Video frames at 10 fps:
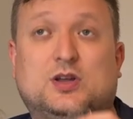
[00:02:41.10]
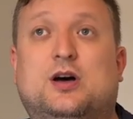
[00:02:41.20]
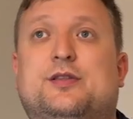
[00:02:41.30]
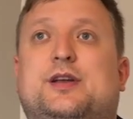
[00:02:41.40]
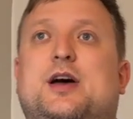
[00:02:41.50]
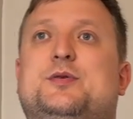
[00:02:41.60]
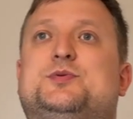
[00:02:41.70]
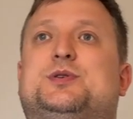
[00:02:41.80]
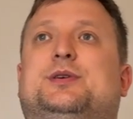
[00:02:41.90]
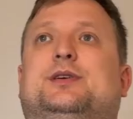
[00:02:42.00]
On the
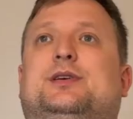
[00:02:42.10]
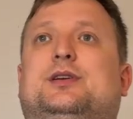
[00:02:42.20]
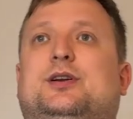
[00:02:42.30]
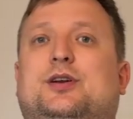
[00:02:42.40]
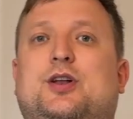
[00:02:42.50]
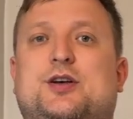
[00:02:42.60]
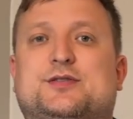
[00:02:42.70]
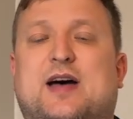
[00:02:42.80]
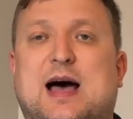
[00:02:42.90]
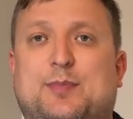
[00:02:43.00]
nose, lots
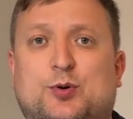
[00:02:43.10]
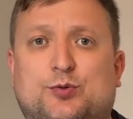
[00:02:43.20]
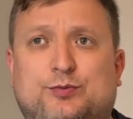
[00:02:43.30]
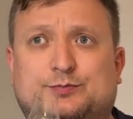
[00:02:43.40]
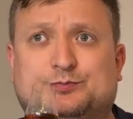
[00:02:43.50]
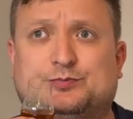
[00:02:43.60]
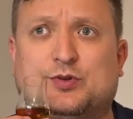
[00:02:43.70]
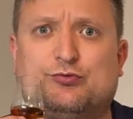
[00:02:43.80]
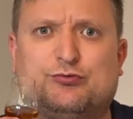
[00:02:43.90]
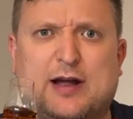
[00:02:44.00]
of apple,
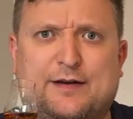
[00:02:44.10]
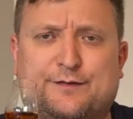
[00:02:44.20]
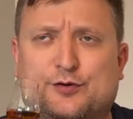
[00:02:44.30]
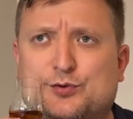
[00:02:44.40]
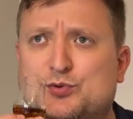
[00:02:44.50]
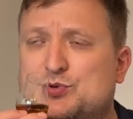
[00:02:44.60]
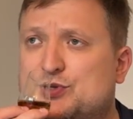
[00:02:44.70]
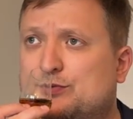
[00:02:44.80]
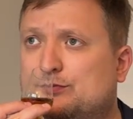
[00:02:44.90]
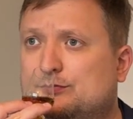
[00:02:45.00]
red
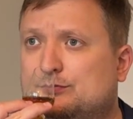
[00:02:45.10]
fruits,